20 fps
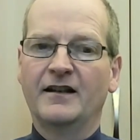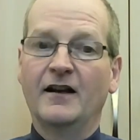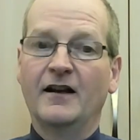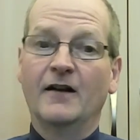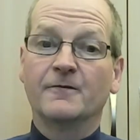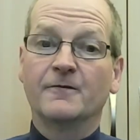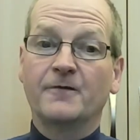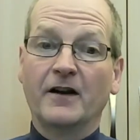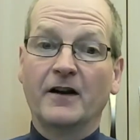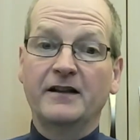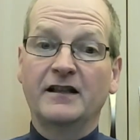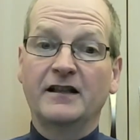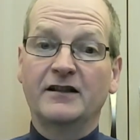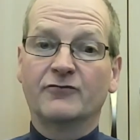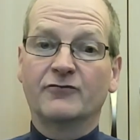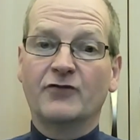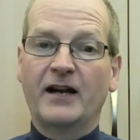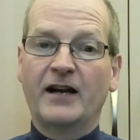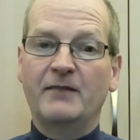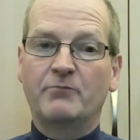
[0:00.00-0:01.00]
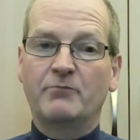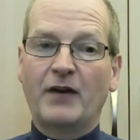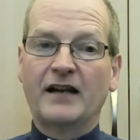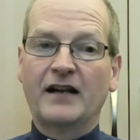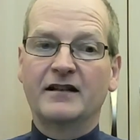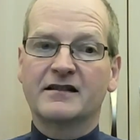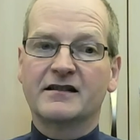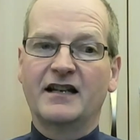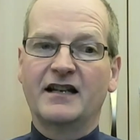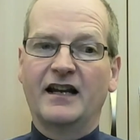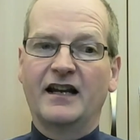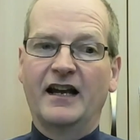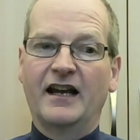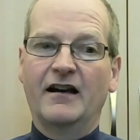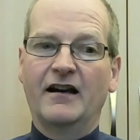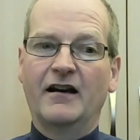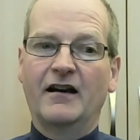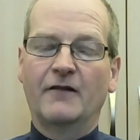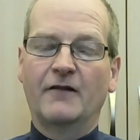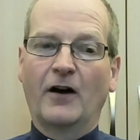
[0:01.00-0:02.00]
Finding the right balance here
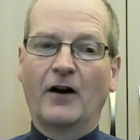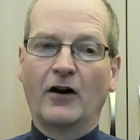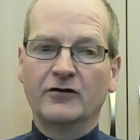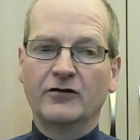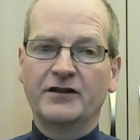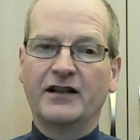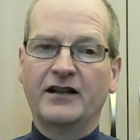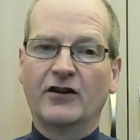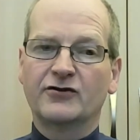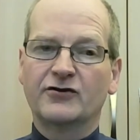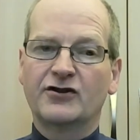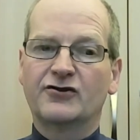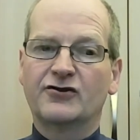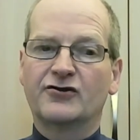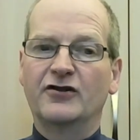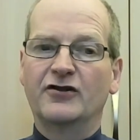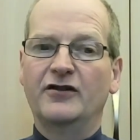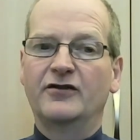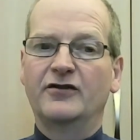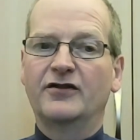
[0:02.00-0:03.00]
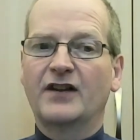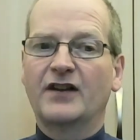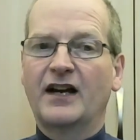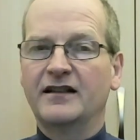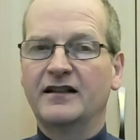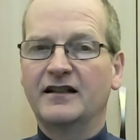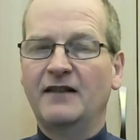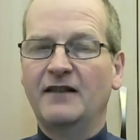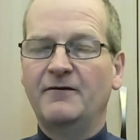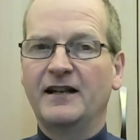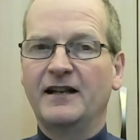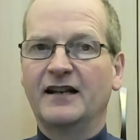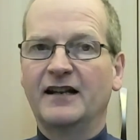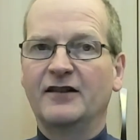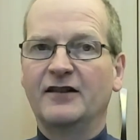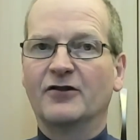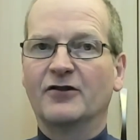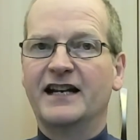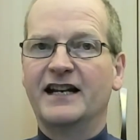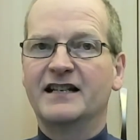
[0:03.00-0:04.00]
of holding on to truth and living in
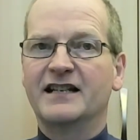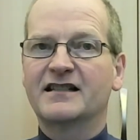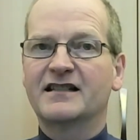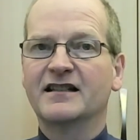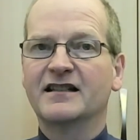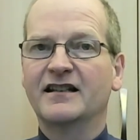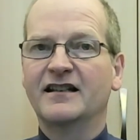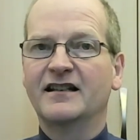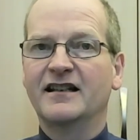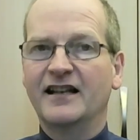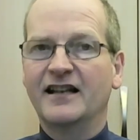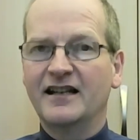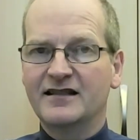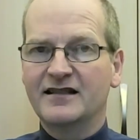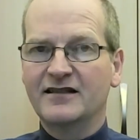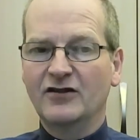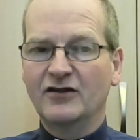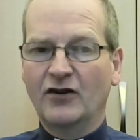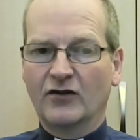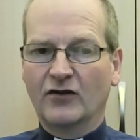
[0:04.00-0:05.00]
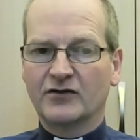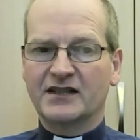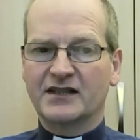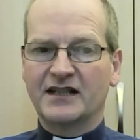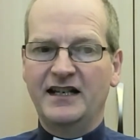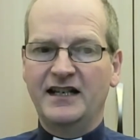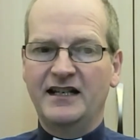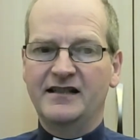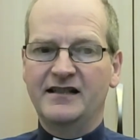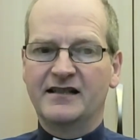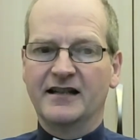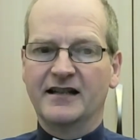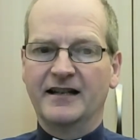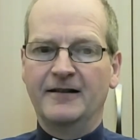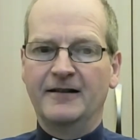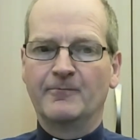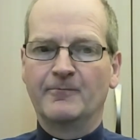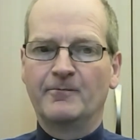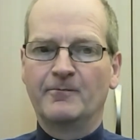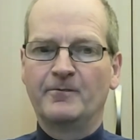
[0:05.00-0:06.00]
grace is not easy.
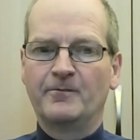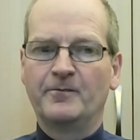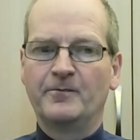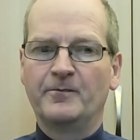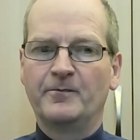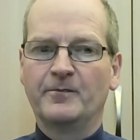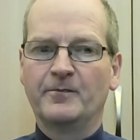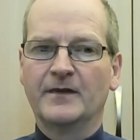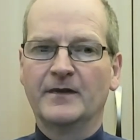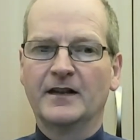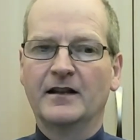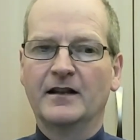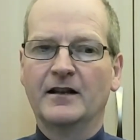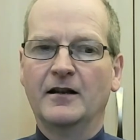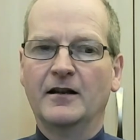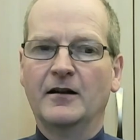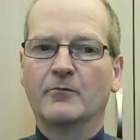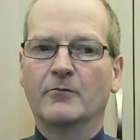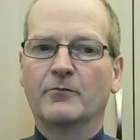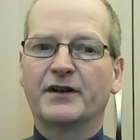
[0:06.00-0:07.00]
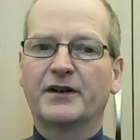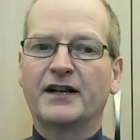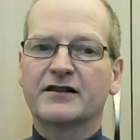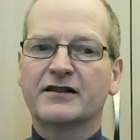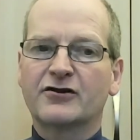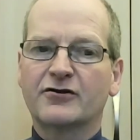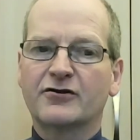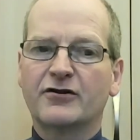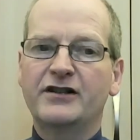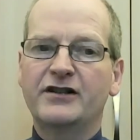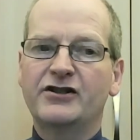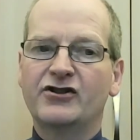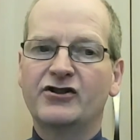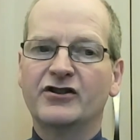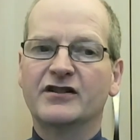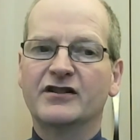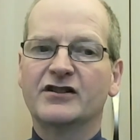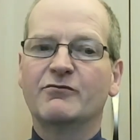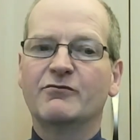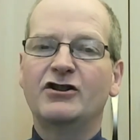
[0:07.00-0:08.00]
But as
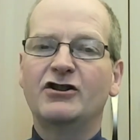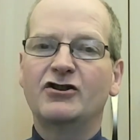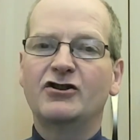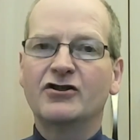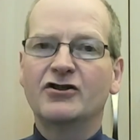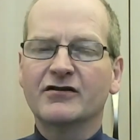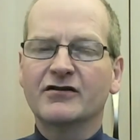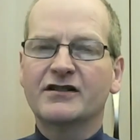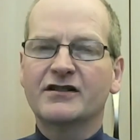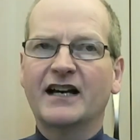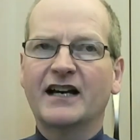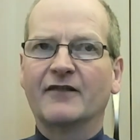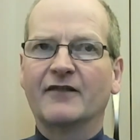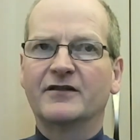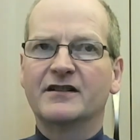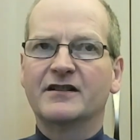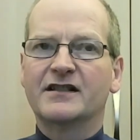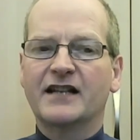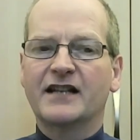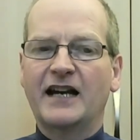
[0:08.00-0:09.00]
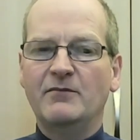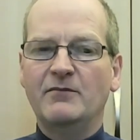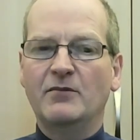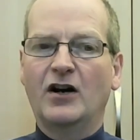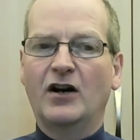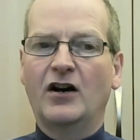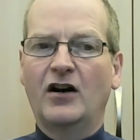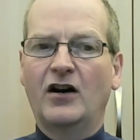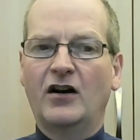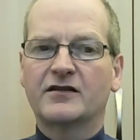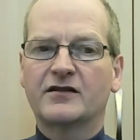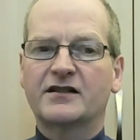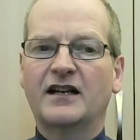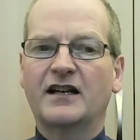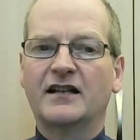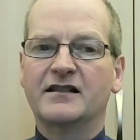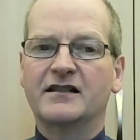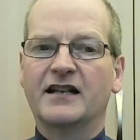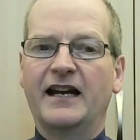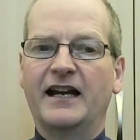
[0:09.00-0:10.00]
Christians, we should have the same heart
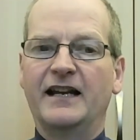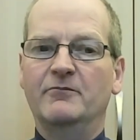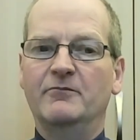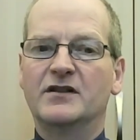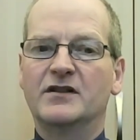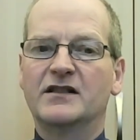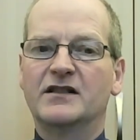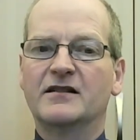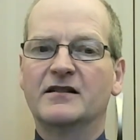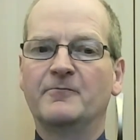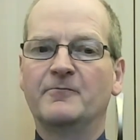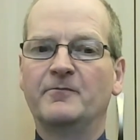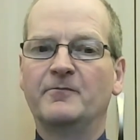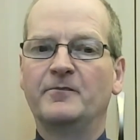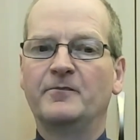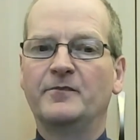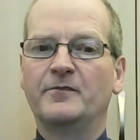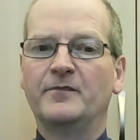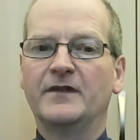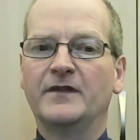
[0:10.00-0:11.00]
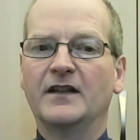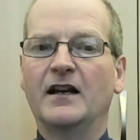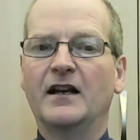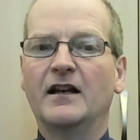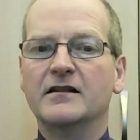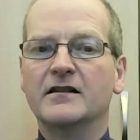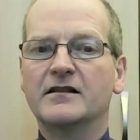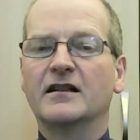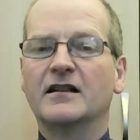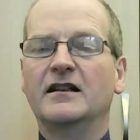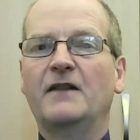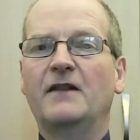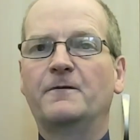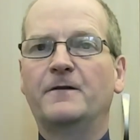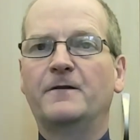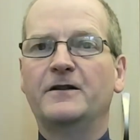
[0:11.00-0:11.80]
and aims: to live for